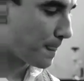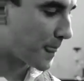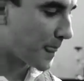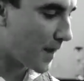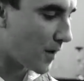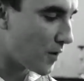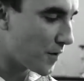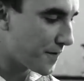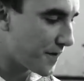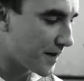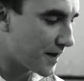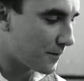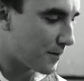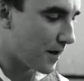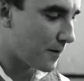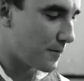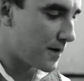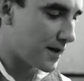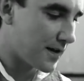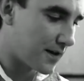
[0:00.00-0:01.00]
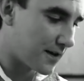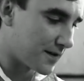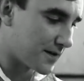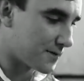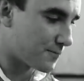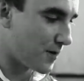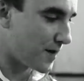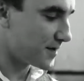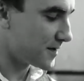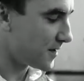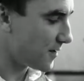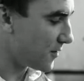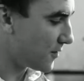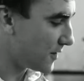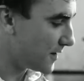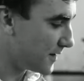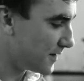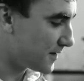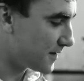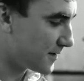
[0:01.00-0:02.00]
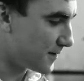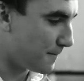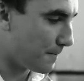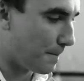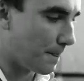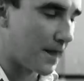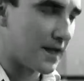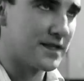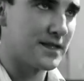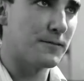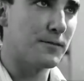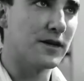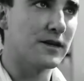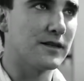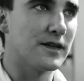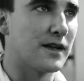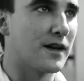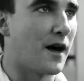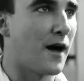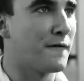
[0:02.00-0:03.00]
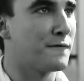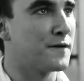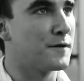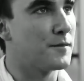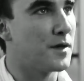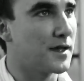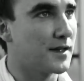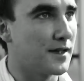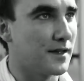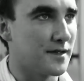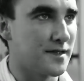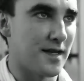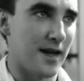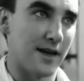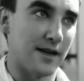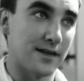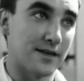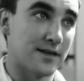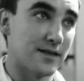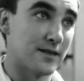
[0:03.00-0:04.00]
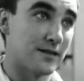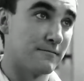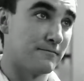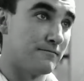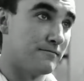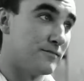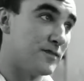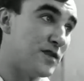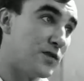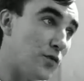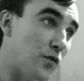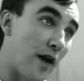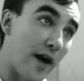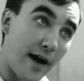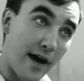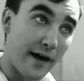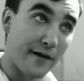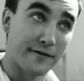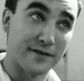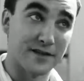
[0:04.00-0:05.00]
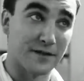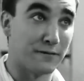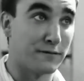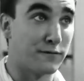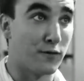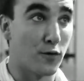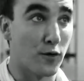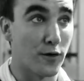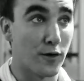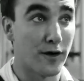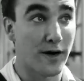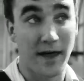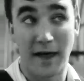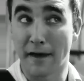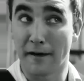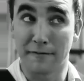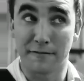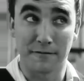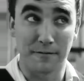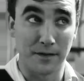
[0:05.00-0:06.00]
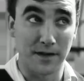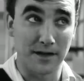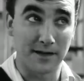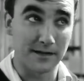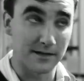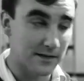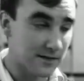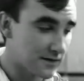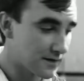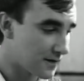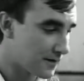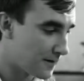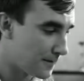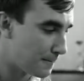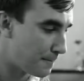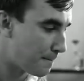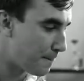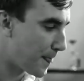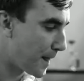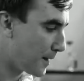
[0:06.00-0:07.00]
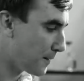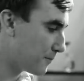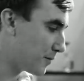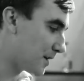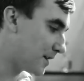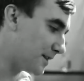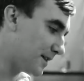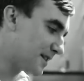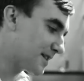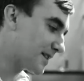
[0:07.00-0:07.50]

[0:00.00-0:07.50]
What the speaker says: whole thing about making espresso is typically coffee making takes 2.5 to 4.5 minutes. But in this